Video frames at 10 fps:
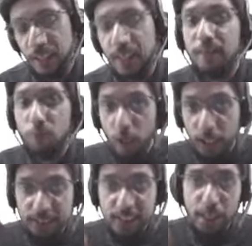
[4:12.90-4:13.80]
What does
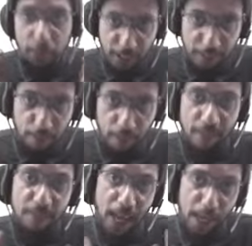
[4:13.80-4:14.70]
that mean?
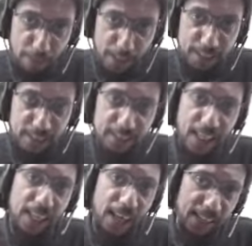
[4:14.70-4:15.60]
That means that
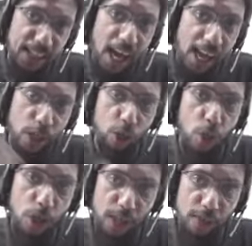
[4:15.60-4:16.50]
at the higher
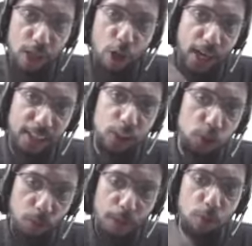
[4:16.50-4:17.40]
court level or at the
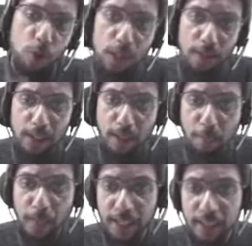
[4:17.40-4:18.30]
Supreme Court level
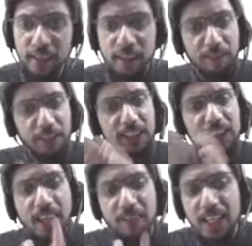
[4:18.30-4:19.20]
combined, we are just
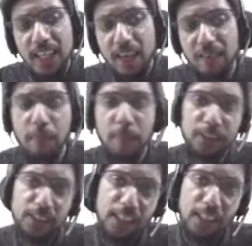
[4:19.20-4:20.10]
having
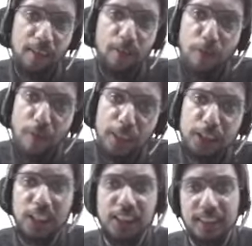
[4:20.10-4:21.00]
11% women
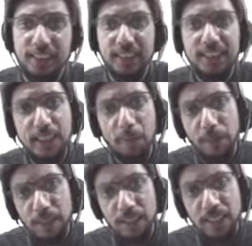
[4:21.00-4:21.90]
judges. This
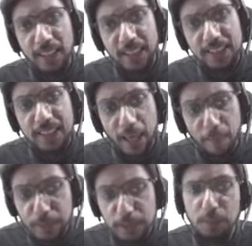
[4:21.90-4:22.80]
number is
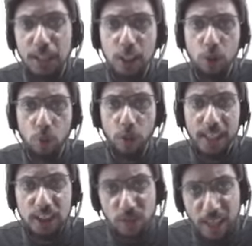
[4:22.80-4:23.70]
abysmally low. It is
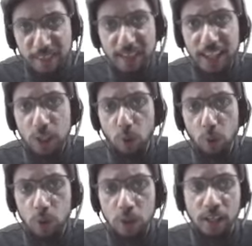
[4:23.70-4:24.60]
very, very low.
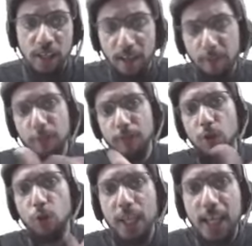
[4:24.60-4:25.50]
If we were
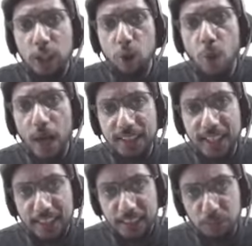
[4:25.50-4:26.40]
looking at Goa as an
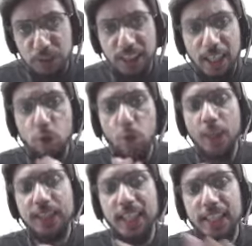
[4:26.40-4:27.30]
exception,
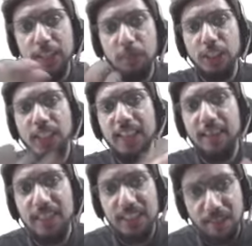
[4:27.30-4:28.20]
it is having
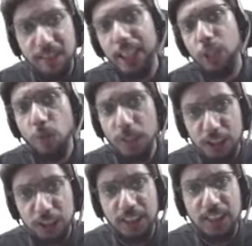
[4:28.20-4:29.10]
72%
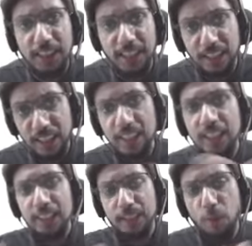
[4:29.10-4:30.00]
judges at the
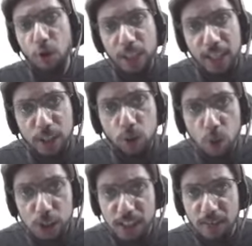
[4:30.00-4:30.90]
subordinate
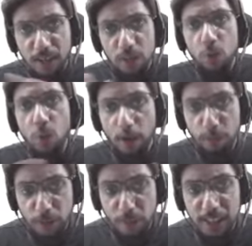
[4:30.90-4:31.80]
courts level who are
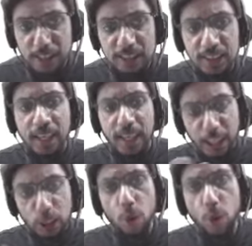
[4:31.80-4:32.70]
females. In
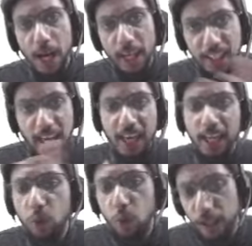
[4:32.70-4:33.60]
Goa at the higher
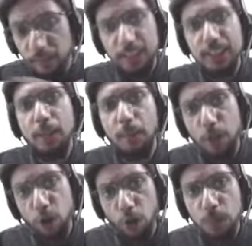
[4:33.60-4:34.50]
court level, this number
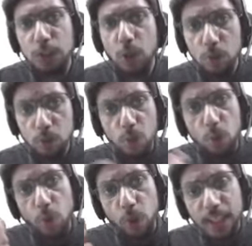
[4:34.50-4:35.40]
drops down to
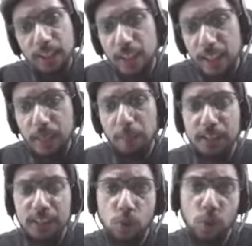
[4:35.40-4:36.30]
only
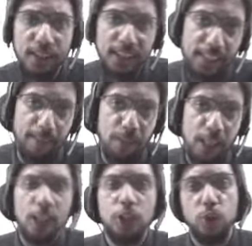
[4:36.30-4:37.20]
13%. So you